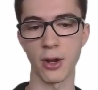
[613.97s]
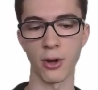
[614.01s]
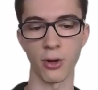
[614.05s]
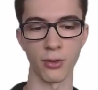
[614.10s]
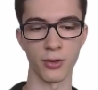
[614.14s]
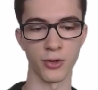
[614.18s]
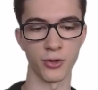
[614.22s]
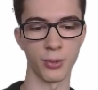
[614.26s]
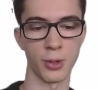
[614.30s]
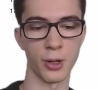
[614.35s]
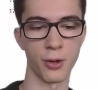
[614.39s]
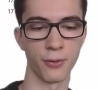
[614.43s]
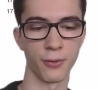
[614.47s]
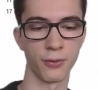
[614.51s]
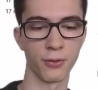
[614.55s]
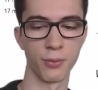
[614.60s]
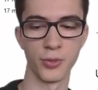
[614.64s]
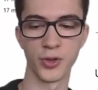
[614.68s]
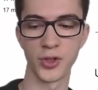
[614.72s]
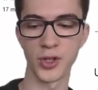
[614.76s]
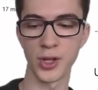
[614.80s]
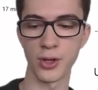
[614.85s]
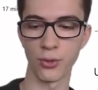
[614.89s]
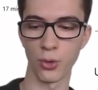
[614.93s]
error as well
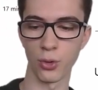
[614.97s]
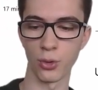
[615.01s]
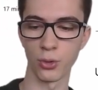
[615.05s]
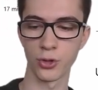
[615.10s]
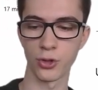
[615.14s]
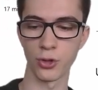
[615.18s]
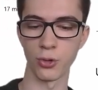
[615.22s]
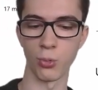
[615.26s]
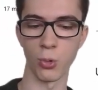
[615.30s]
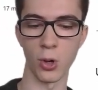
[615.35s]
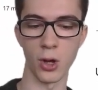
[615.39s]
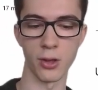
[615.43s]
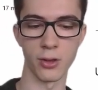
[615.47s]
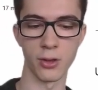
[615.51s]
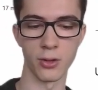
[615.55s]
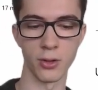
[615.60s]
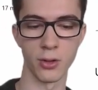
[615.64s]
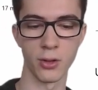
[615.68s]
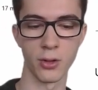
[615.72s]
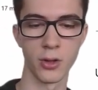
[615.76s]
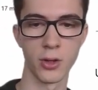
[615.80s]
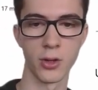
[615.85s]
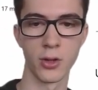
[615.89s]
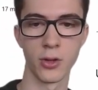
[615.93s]
from 0 to 1,